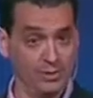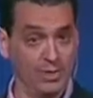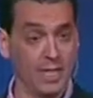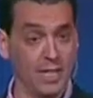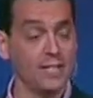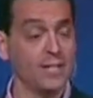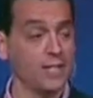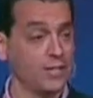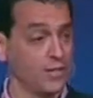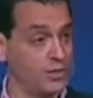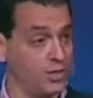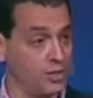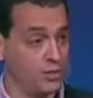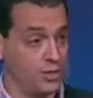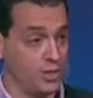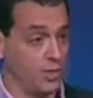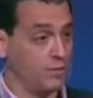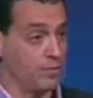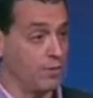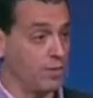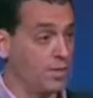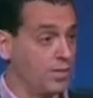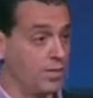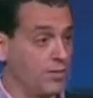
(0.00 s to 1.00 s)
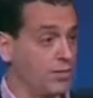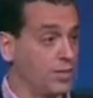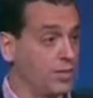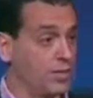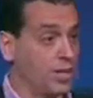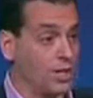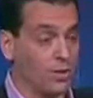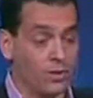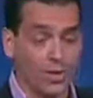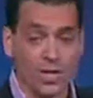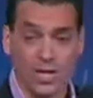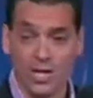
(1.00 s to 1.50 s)
Okay, now this is several years
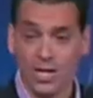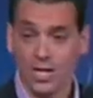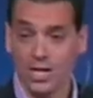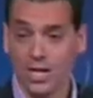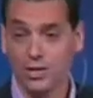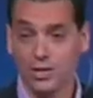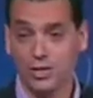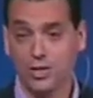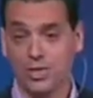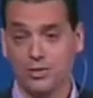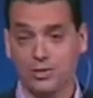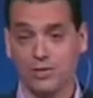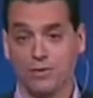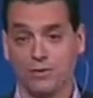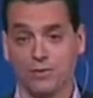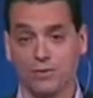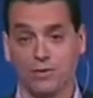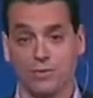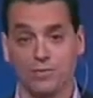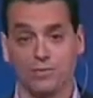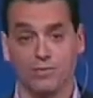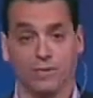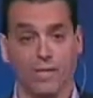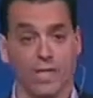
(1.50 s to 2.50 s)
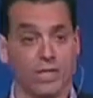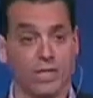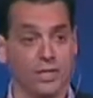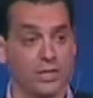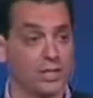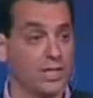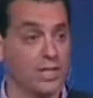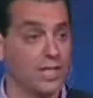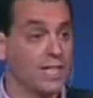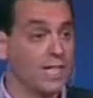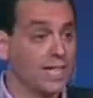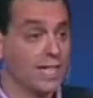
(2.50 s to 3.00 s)
ago, adjusted for
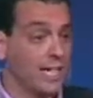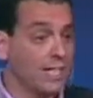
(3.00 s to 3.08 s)
inflation.